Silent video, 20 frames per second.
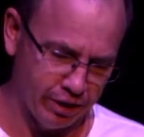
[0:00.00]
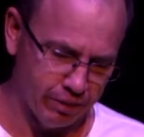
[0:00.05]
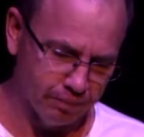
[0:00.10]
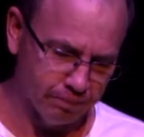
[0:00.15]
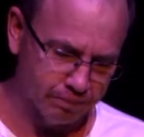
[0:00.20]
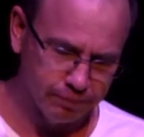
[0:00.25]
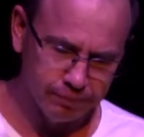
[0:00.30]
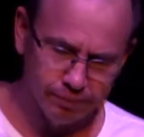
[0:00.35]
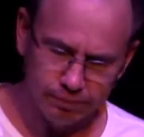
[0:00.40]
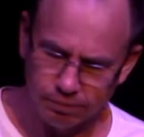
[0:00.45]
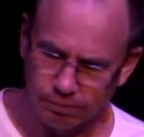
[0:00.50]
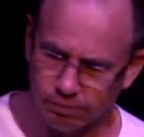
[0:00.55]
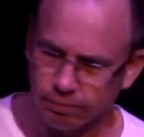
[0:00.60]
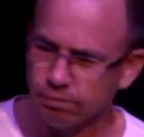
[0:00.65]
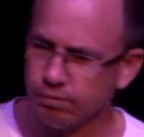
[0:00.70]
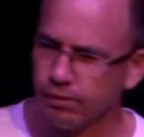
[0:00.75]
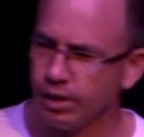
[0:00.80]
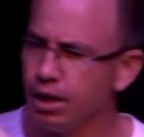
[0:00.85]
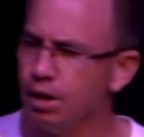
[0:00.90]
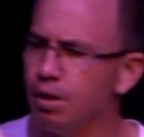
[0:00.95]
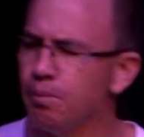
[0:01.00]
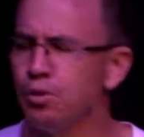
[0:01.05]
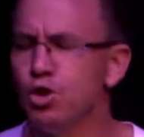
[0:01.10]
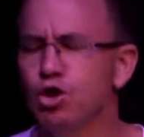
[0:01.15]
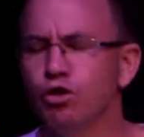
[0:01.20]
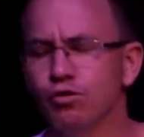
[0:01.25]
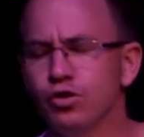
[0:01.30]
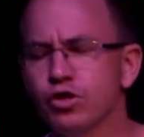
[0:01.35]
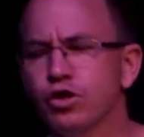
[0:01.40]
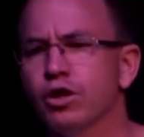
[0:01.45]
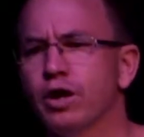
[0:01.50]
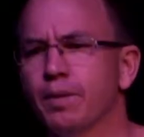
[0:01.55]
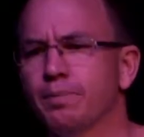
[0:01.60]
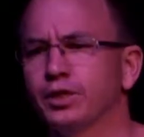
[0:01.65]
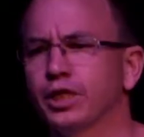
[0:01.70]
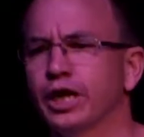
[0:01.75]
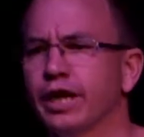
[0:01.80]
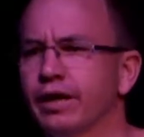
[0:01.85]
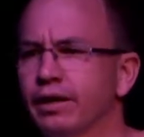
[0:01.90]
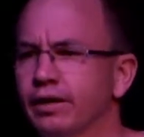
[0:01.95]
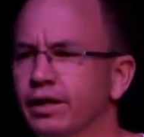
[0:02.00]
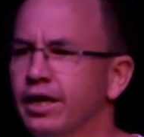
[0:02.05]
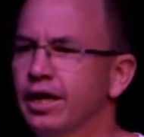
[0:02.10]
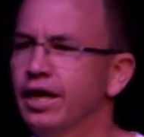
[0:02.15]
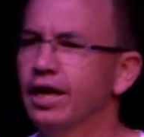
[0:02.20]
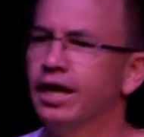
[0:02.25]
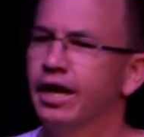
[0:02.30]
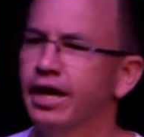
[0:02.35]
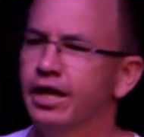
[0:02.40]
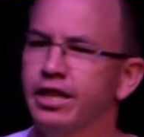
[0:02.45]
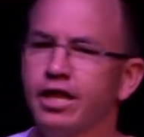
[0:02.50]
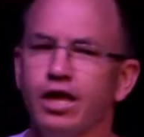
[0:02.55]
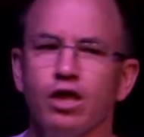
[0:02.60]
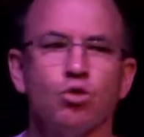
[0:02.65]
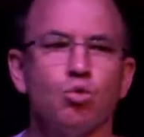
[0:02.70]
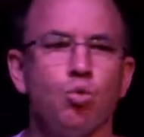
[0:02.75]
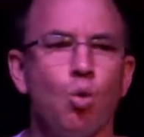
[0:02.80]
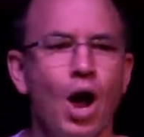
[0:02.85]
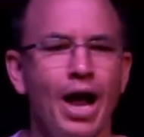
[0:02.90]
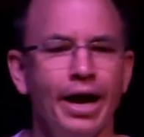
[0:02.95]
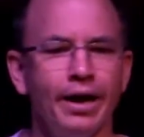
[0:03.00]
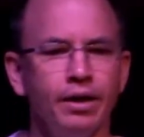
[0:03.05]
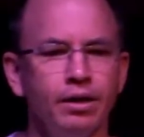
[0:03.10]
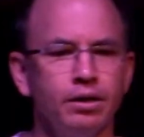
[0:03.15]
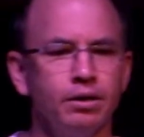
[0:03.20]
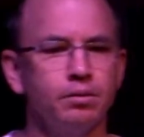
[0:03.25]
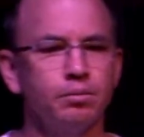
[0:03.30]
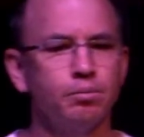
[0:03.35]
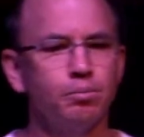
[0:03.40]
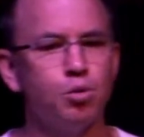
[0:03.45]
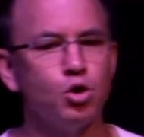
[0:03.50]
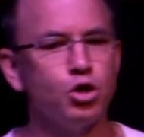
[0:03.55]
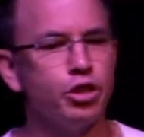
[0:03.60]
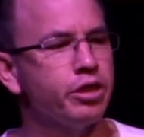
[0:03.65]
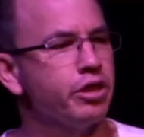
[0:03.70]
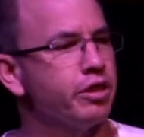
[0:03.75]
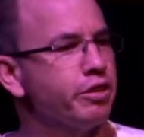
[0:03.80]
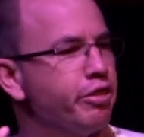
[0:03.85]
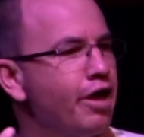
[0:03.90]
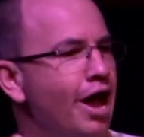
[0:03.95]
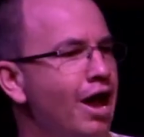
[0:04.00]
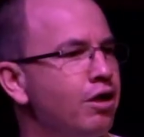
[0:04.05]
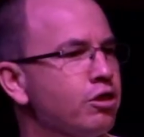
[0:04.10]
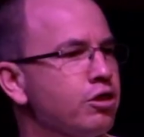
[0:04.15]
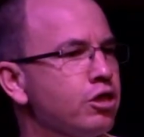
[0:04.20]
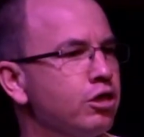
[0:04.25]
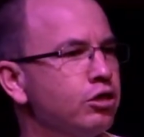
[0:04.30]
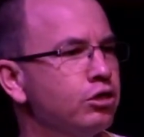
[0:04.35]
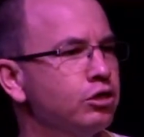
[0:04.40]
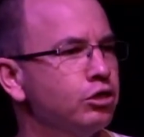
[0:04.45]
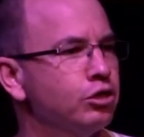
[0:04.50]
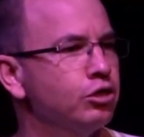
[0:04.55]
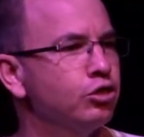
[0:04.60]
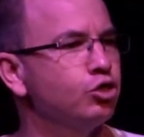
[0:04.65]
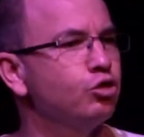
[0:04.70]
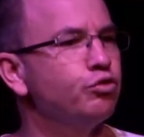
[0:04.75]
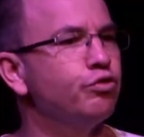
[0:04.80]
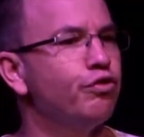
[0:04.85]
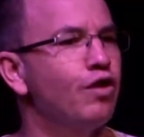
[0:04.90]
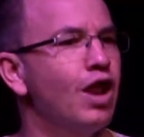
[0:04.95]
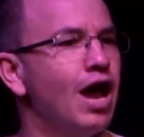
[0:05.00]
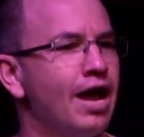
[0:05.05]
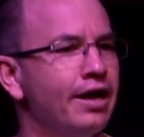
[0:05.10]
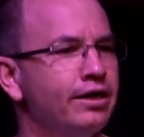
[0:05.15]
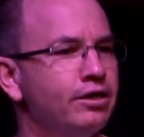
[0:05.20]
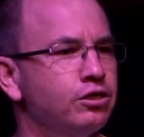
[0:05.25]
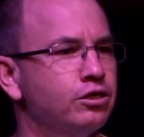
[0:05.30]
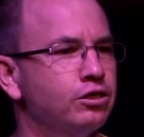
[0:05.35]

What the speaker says: a beautiful scripture, it says, one puts 1,000 to flight,